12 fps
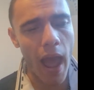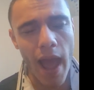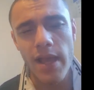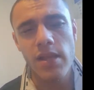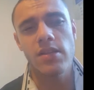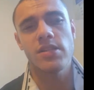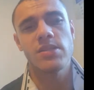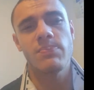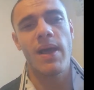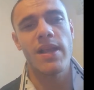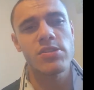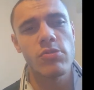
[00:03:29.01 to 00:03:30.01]
Acres of
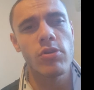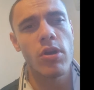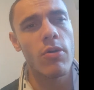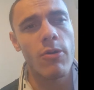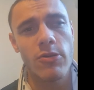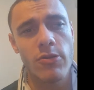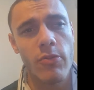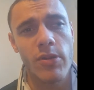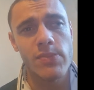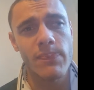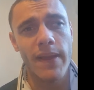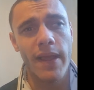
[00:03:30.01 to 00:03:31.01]
space. All you've got to do
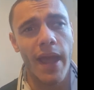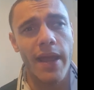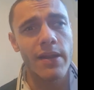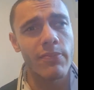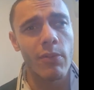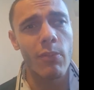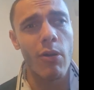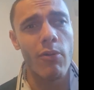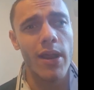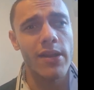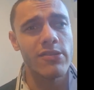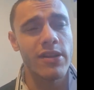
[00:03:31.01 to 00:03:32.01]
is pick your head up and
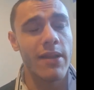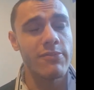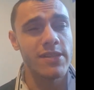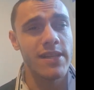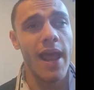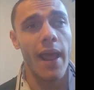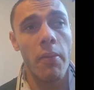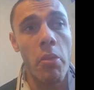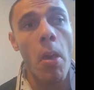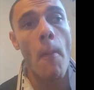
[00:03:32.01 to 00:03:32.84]
roll it into an empty net.